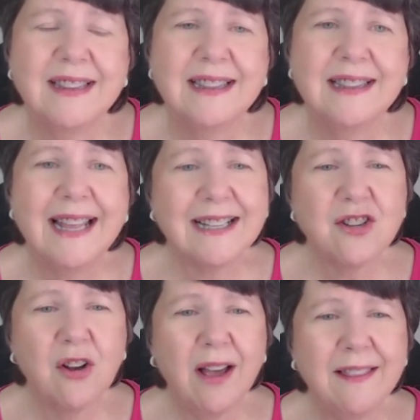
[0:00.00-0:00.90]
that's
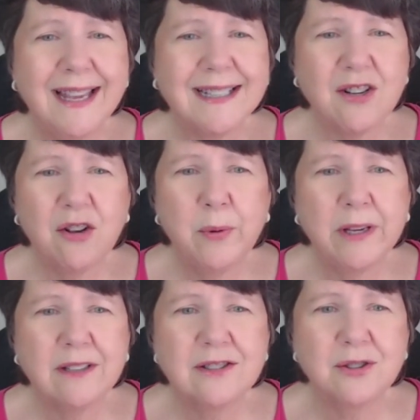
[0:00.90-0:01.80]
all we
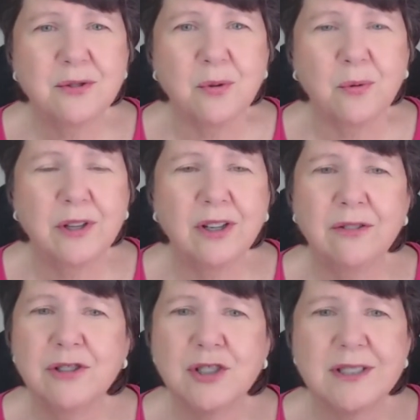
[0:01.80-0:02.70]
can do.
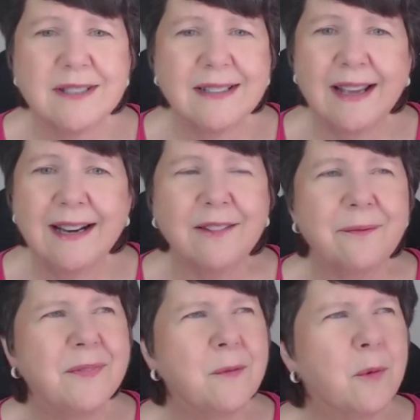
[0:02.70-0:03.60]
Just kind of,
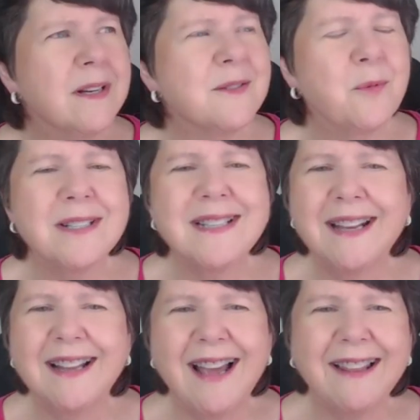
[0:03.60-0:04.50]
what is
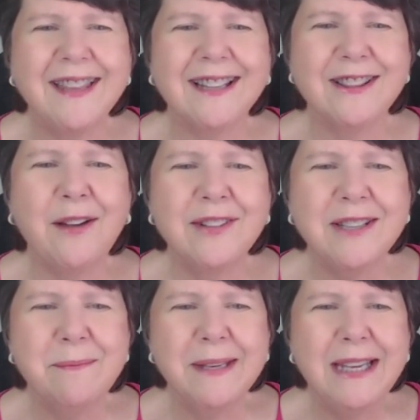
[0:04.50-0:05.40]
that lovely
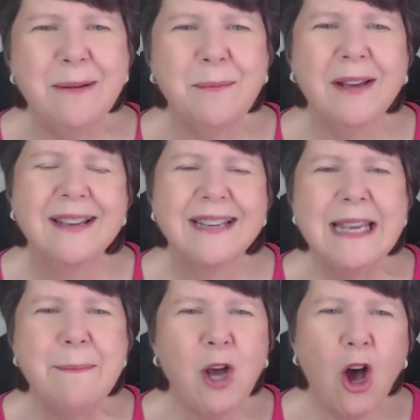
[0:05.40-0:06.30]
meme?
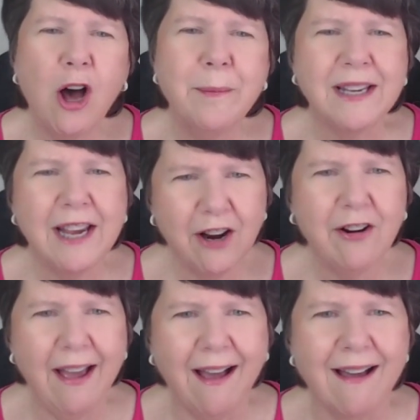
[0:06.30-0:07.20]
Keep calm and
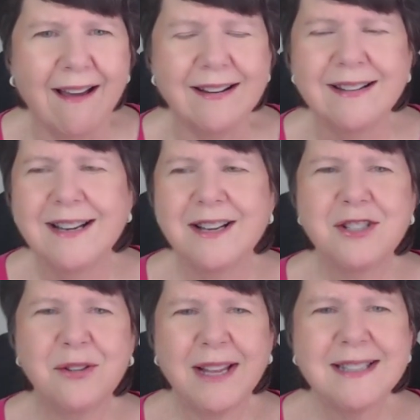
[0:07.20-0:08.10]
carry on.
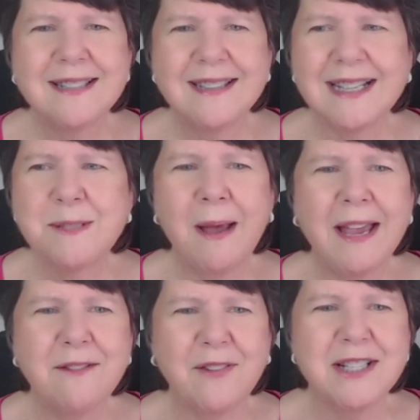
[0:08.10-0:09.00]
So that's my
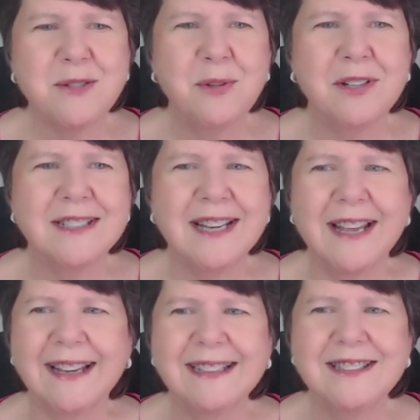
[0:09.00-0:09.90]
advice for you
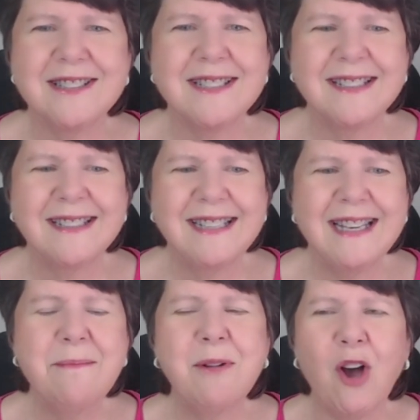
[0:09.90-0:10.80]
today. Just
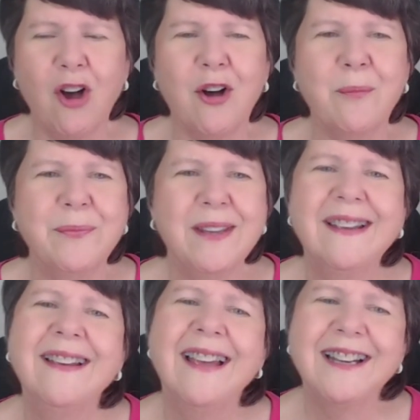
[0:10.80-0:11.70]
keep calm
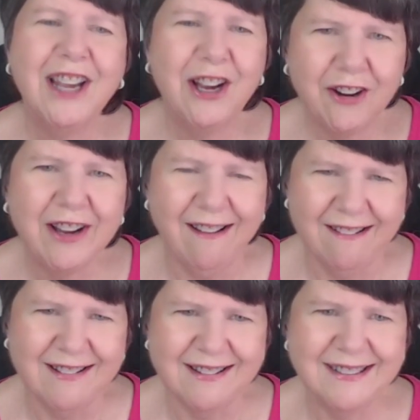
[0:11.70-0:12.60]
and carry
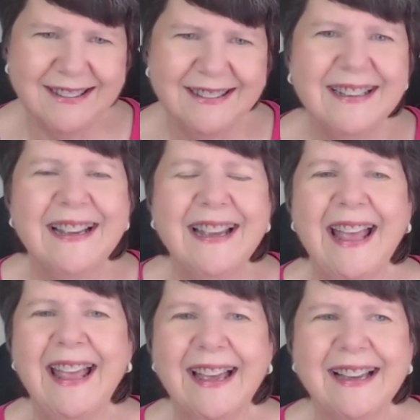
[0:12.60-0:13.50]
on.
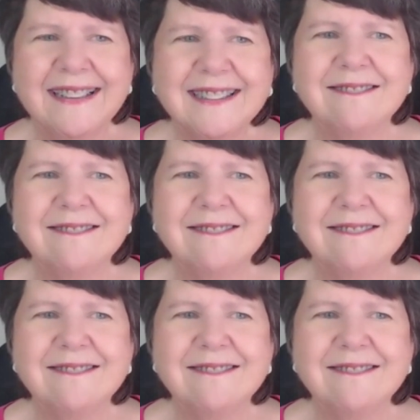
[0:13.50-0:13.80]
And